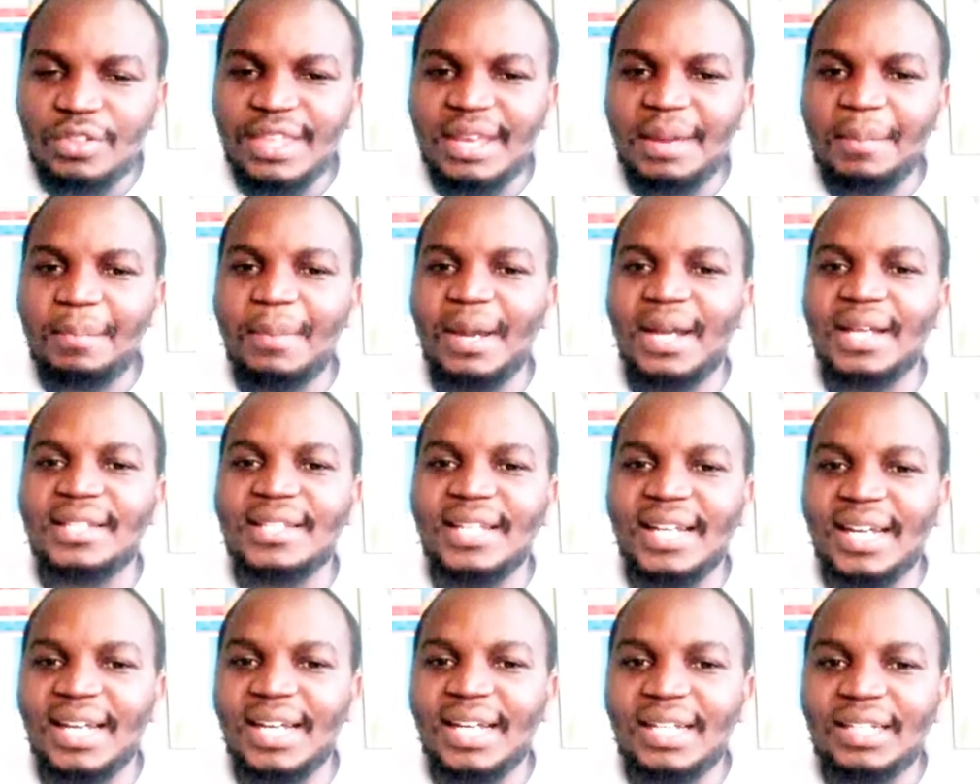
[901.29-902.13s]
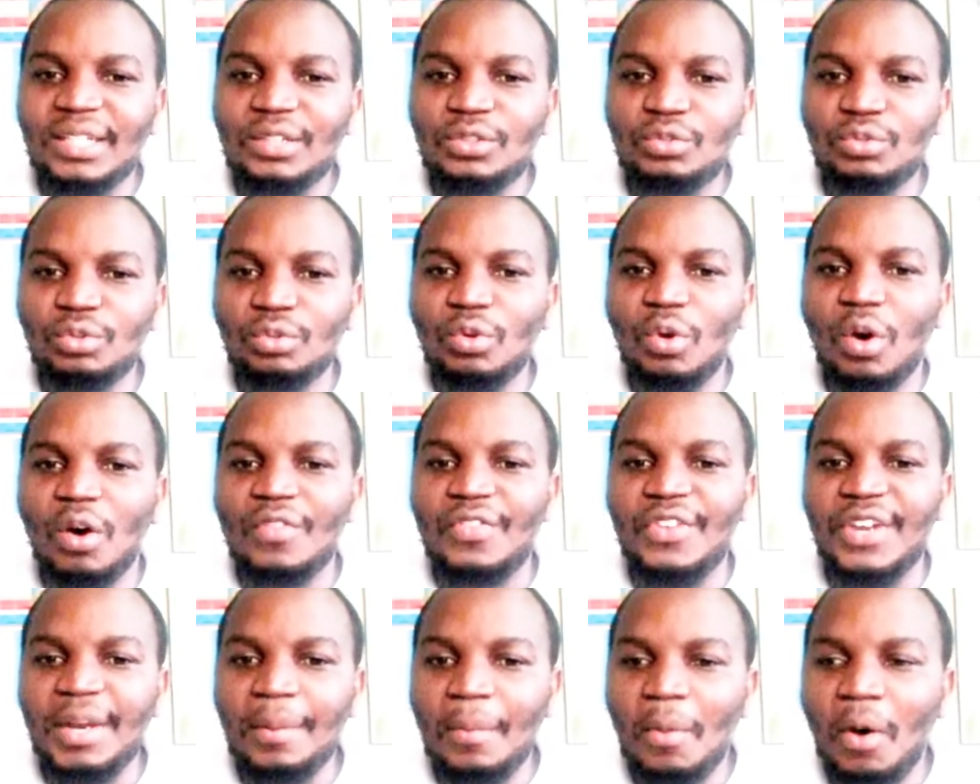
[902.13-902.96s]
the matter two
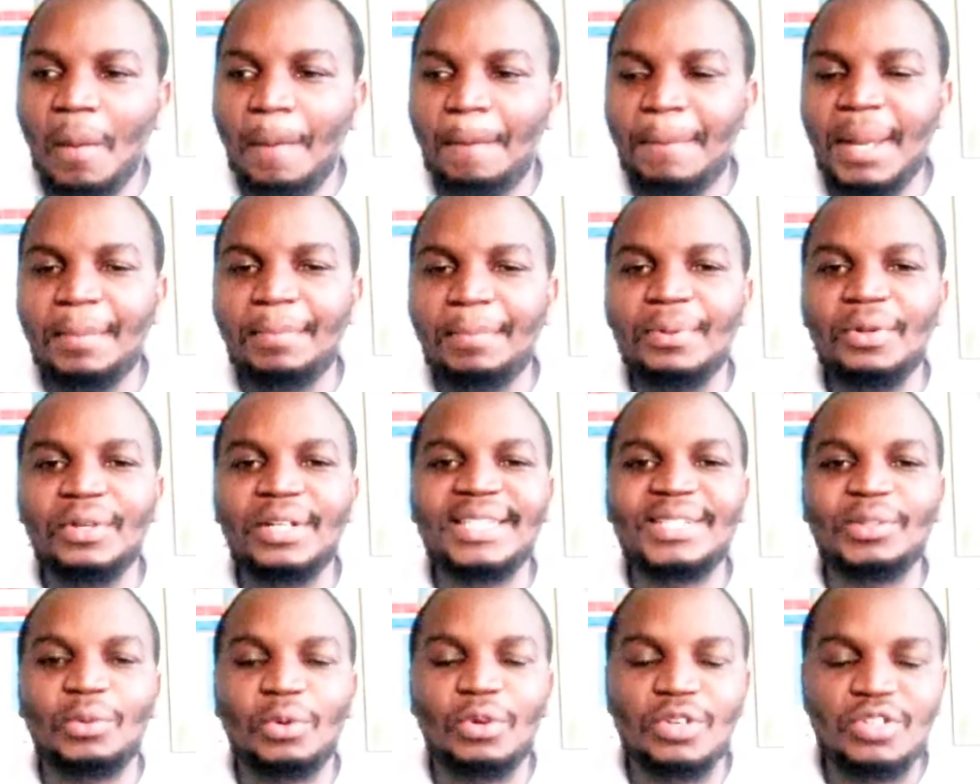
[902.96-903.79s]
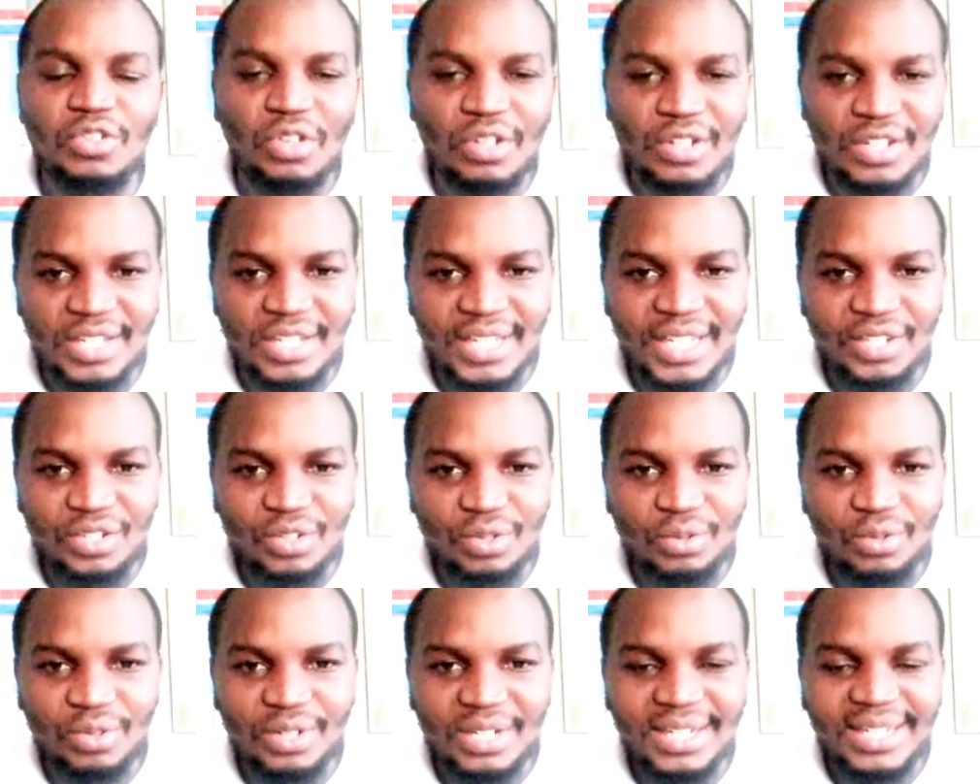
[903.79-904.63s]
or three more people, it was not
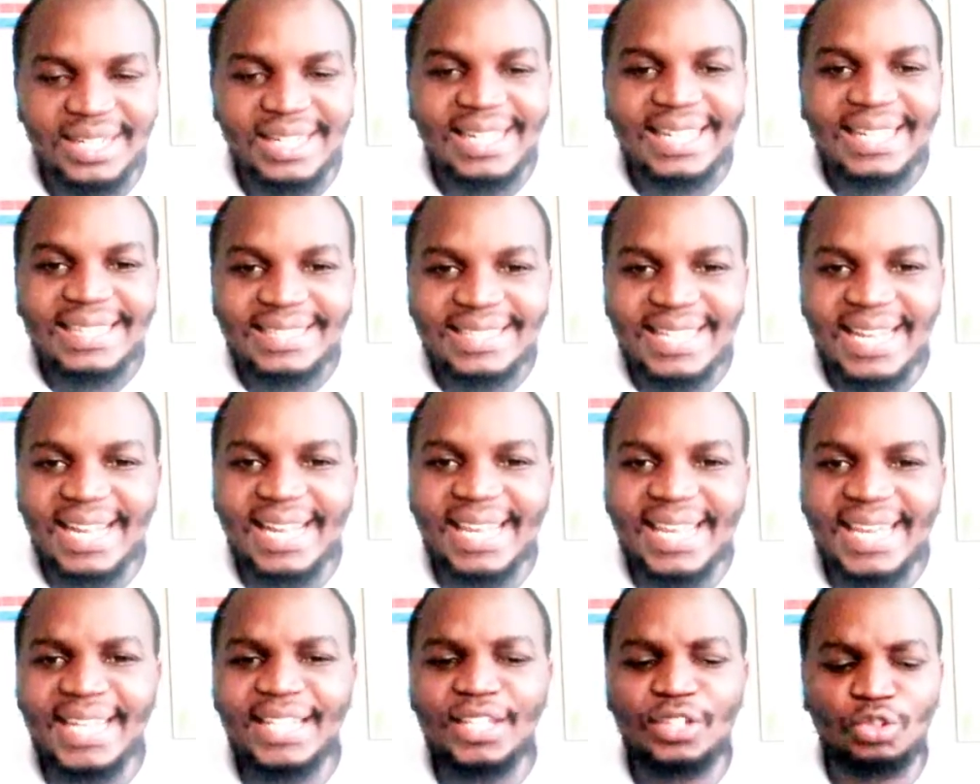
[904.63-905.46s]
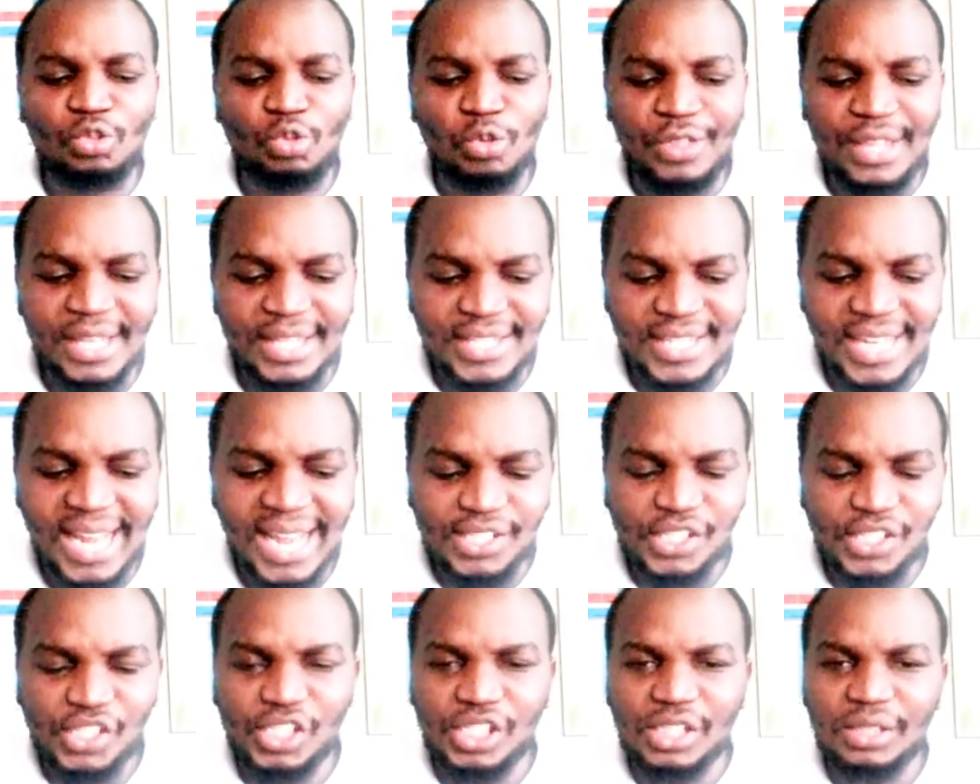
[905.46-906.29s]
settled, take it to the
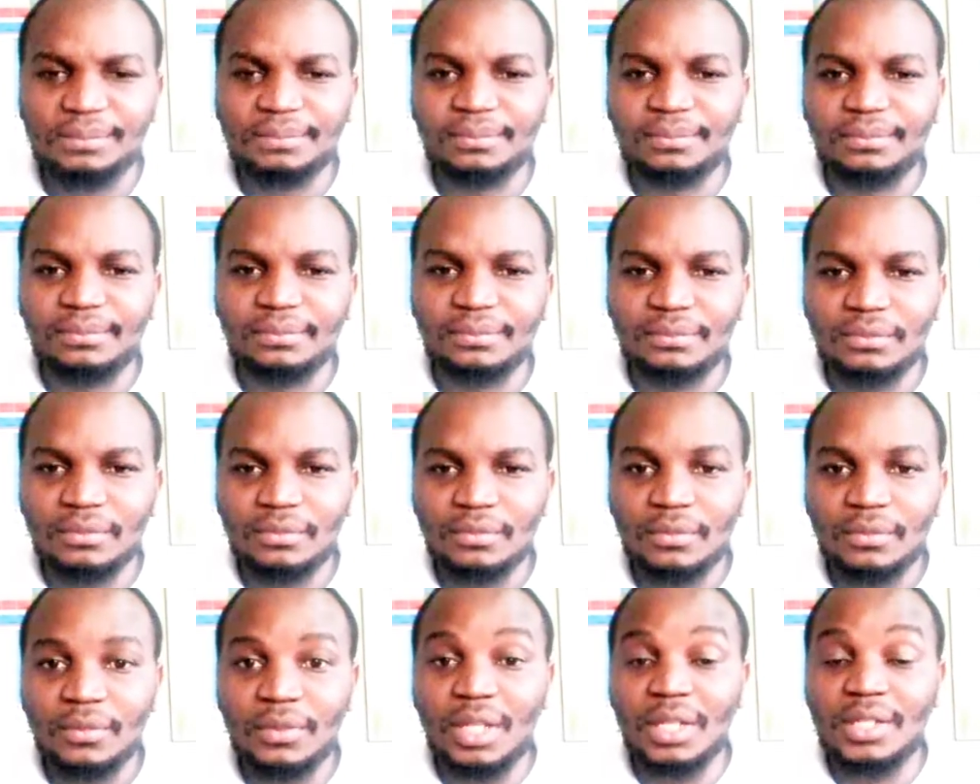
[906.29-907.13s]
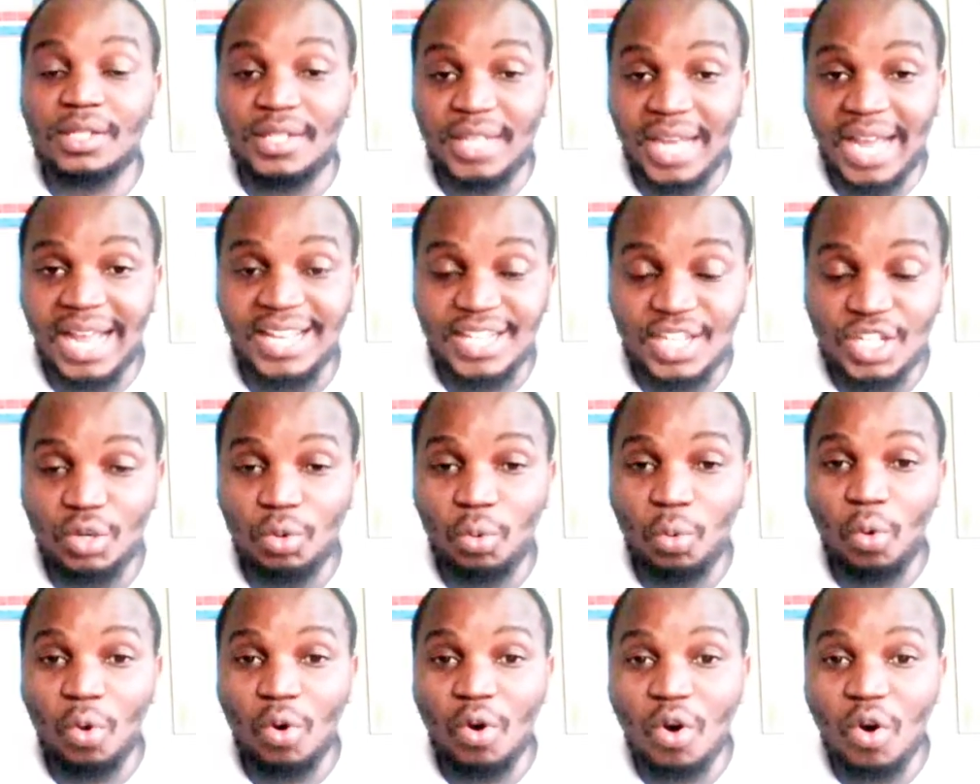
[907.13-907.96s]
church. The
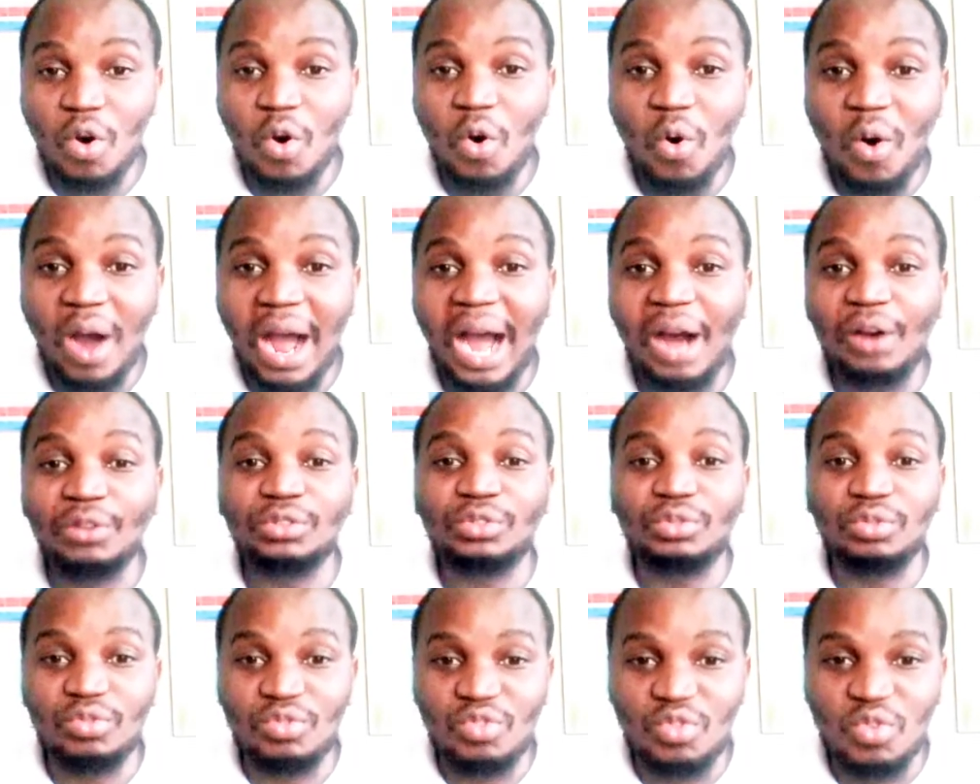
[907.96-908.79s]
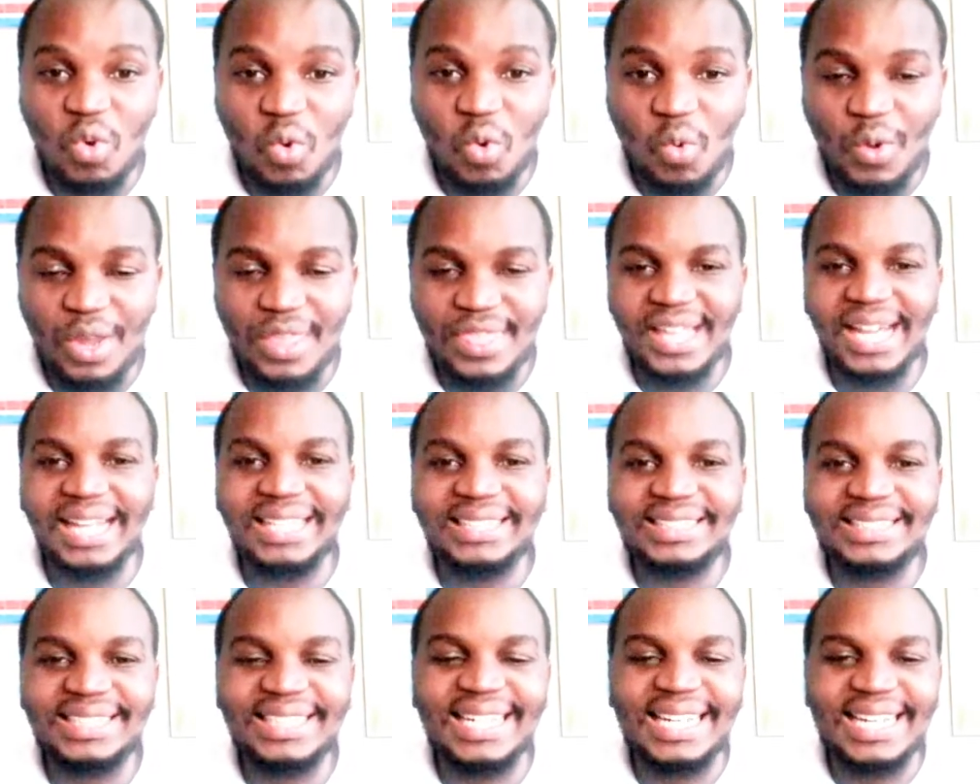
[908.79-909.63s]
church will know how to do with
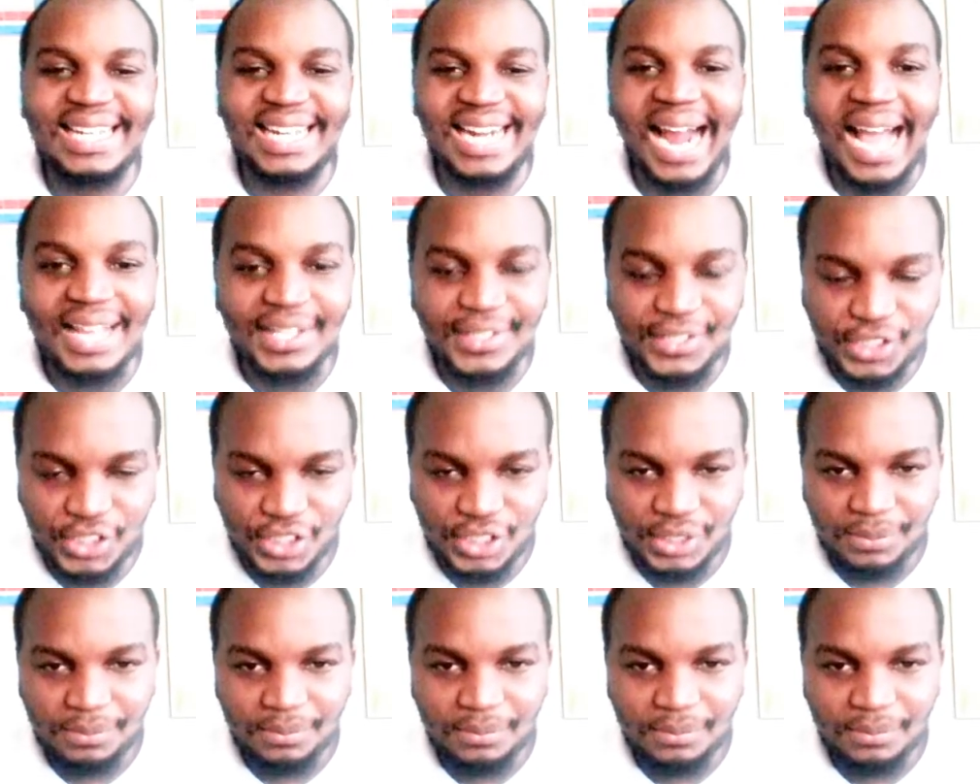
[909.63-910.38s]
that grudge.